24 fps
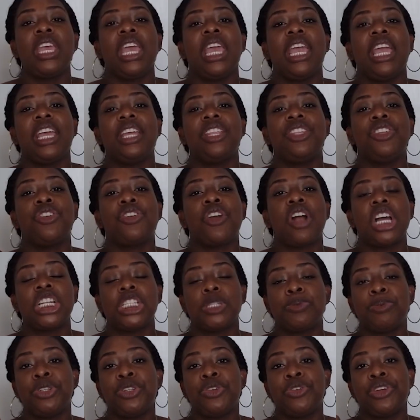in your
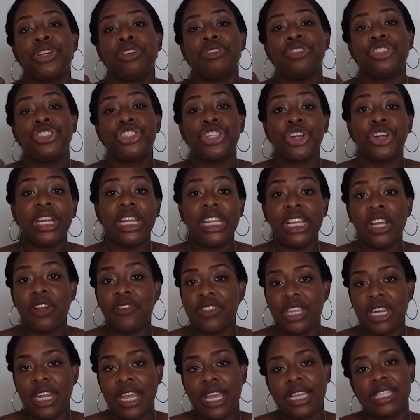entrepreneurial journey over
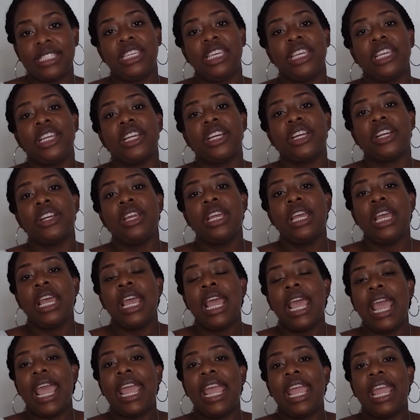the next year,
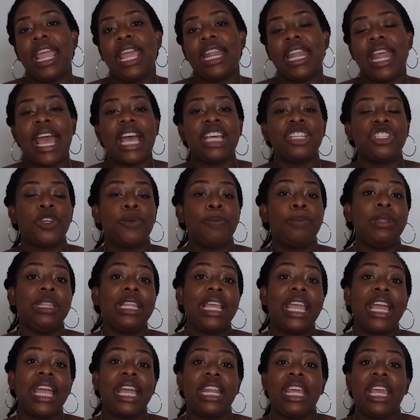and as you're
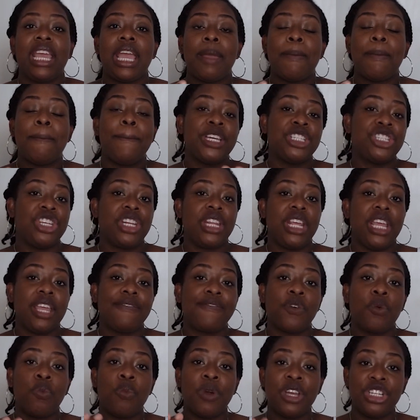planning and budgeting
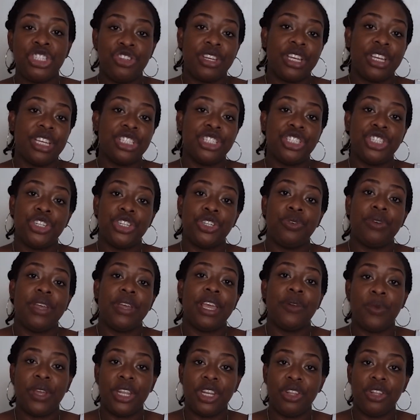for what you can do
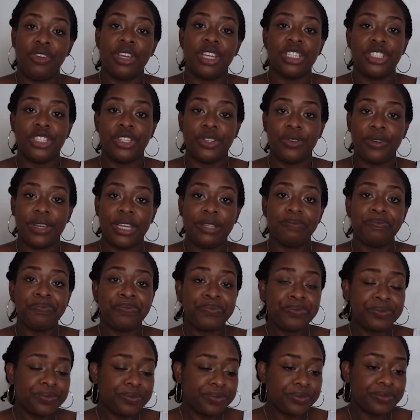and when you can do it.
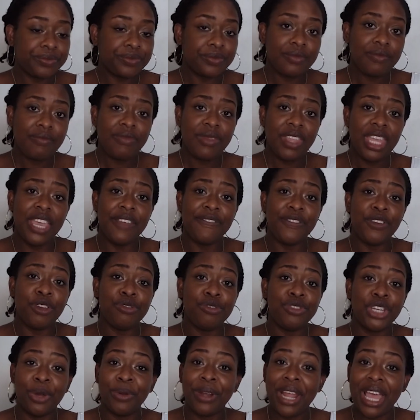If you
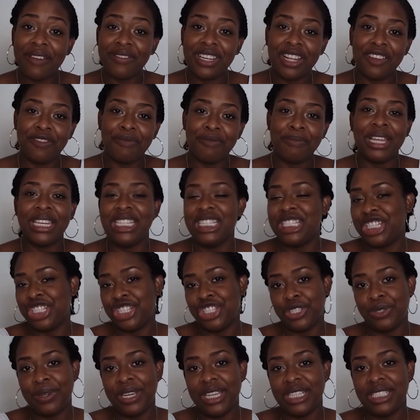don't have enough money to
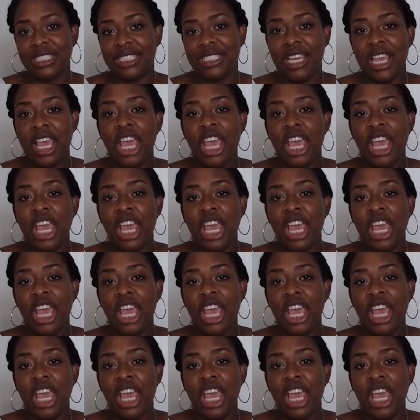do it,